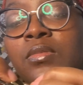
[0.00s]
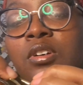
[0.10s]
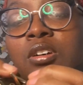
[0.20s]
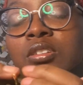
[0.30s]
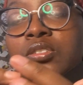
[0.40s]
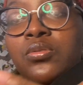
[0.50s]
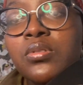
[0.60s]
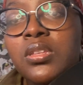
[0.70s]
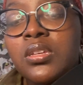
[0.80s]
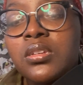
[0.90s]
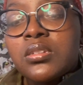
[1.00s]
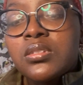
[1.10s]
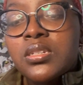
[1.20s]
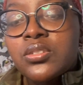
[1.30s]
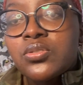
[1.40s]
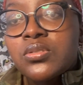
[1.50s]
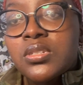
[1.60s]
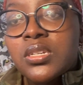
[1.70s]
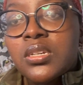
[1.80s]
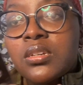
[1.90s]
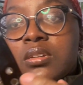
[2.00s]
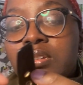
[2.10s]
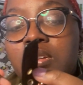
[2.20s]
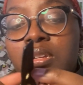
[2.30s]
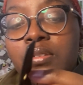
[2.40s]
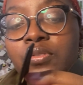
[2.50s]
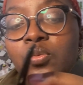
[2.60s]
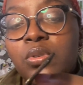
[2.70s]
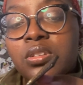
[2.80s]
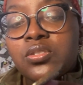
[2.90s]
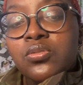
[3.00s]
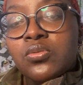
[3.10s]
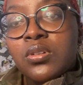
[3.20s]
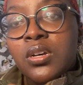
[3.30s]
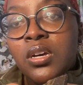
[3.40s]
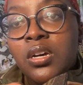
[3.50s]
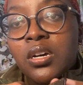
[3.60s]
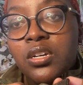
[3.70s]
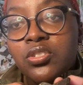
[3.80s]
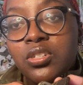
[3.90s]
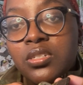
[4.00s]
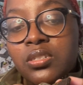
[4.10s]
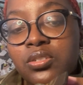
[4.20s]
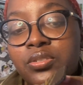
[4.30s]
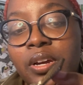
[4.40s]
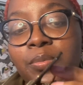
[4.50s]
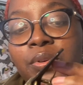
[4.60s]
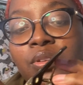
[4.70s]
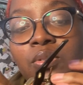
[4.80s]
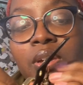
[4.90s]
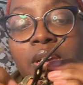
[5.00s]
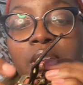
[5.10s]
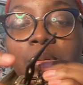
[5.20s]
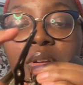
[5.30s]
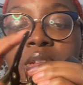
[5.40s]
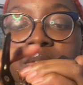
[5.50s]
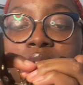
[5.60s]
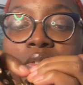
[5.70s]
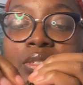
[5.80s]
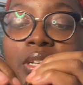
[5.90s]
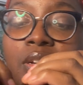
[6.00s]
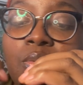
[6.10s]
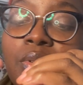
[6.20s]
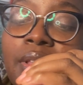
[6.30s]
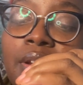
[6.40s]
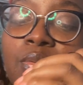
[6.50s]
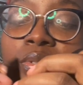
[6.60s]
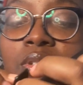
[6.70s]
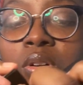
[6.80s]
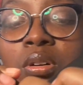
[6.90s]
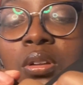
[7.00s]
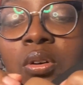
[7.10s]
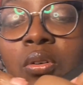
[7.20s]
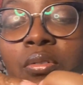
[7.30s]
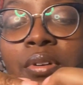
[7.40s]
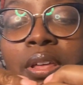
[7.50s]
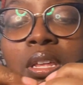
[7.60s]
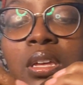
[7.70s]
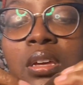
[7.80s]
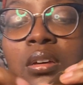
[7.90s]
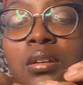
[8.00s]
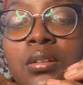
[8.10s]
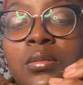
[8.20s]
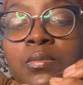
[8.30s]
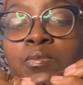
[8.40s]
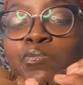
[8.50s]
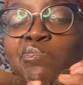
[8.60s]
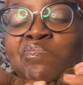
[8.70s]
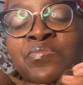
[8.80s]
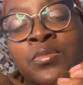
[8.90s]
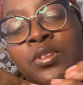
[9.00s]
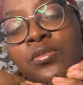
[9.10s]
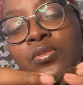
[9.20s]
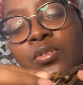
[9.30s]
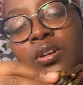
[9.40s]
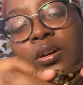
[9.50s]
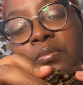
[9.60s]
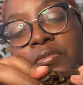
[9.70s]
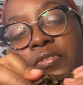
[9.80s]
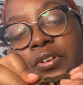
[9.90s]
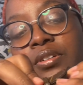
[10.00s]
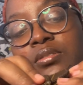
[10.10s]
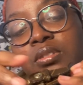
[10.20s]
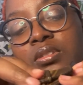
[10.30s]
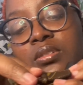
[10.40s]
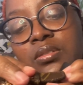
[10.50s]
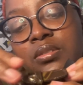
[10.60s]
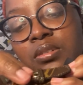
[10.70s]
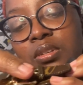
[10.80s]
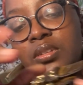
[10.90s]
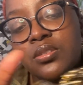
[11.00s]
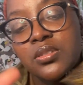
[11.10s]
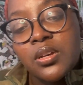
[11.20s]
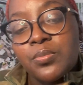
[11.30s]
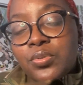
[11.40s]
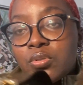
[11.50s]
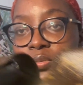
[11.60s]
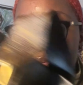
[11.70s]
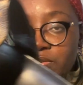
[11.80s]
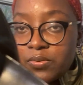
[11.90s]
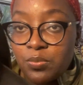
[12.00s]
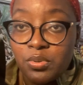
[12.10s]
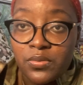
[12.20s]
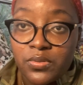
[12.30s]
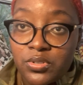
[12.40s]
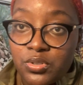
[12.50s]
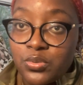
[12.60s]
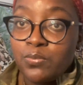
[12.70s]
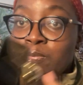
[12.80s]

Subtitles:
undo these as you see, and if you wanted to adjust the strapping, you can. I'm gonna leave on the second one that it was on already for comfort. It is a beautiful, beautiful shoe.